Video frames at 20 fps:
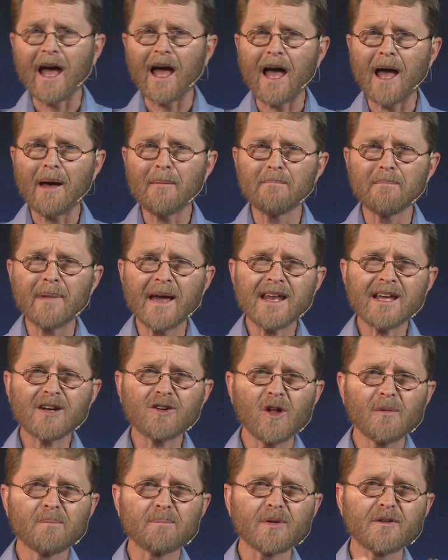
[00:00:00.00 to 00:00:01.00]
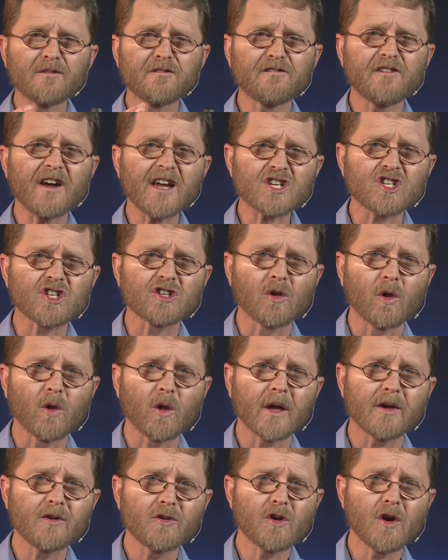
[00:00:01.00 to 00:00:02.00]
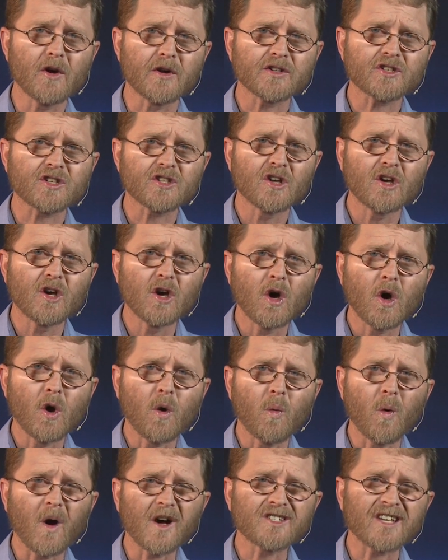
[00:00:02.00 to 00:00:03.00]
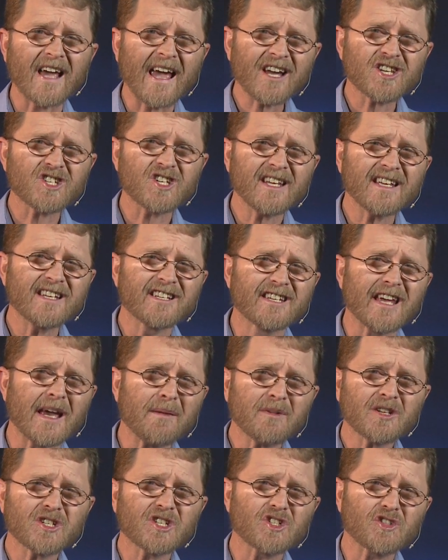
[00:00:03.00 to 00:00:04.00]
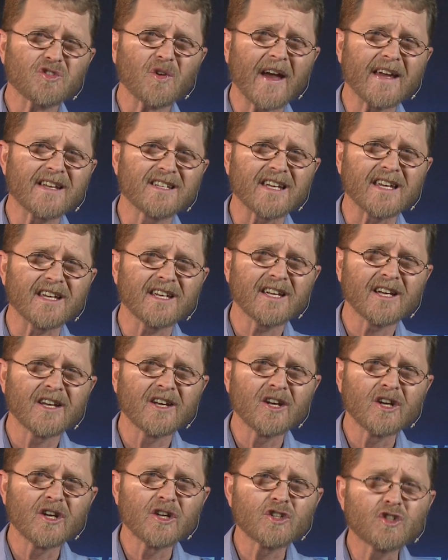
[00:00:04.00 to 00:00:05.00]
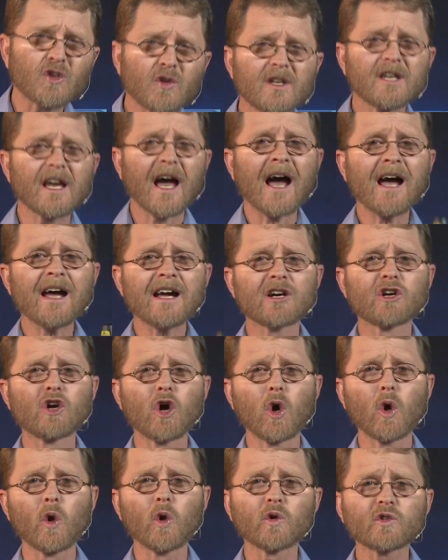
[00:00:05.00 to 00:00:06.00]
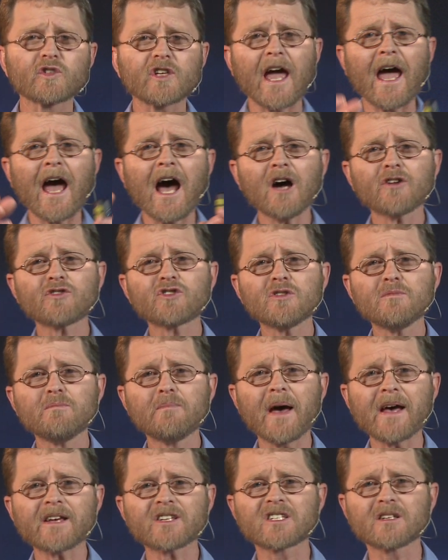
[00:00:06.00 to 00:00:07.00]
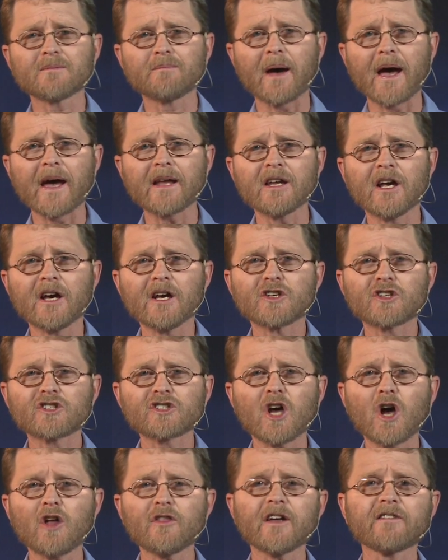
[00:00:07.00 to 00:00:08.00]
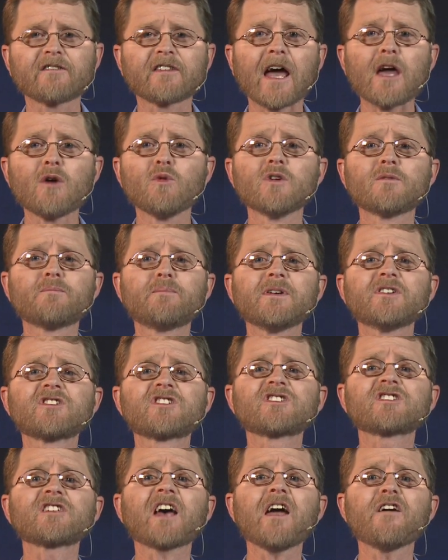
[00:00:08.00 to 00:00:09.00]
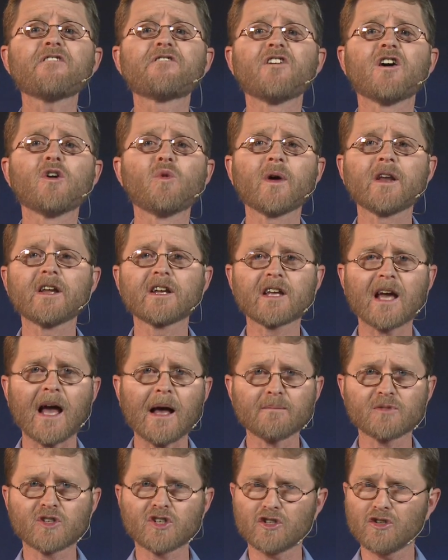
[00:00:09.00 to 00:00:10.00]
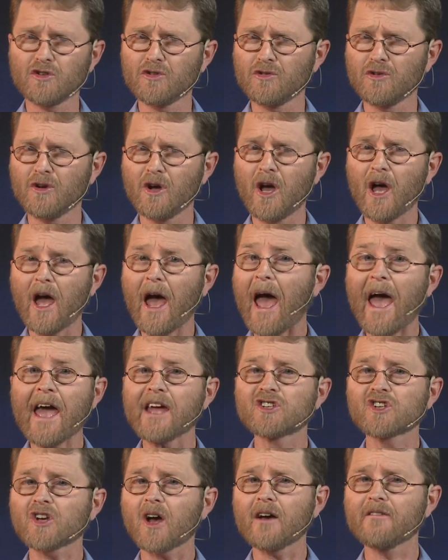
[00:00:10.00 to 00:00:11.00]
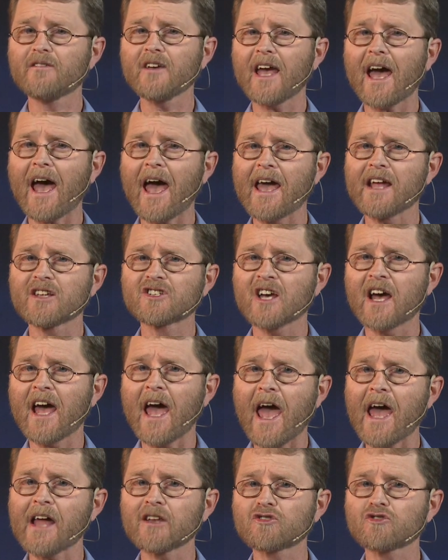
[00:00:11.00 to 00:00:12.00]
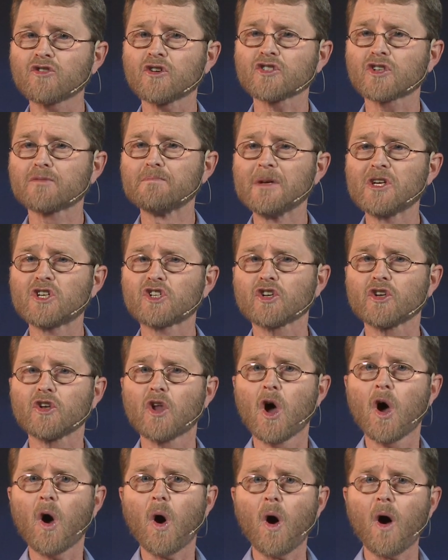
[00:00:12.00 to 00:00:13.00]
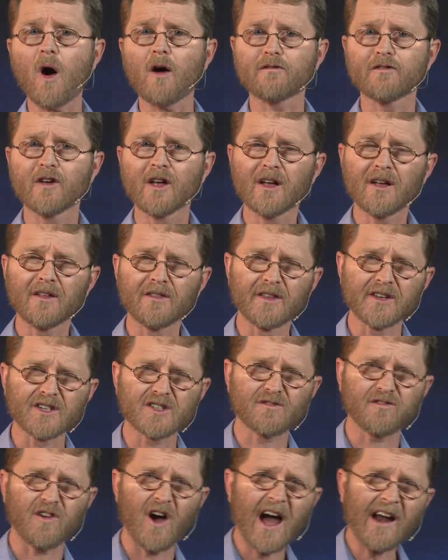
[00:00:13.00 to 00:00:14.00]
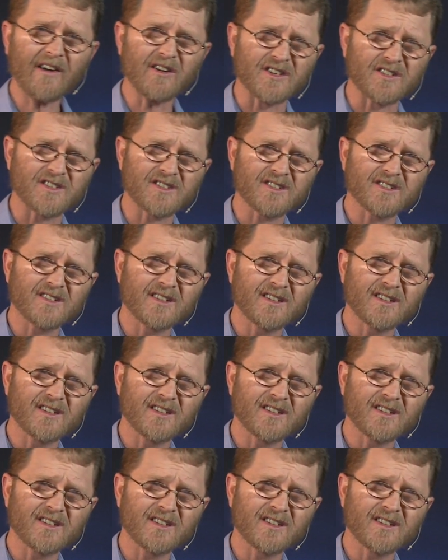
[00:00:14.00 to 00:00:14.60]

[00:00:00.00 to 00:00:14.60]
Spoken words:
a medical professional, a nurse, was actually demonstrating to young girls how to masturbate so that they would be safer when it comes to HIV/AIDS and transmission of this virus.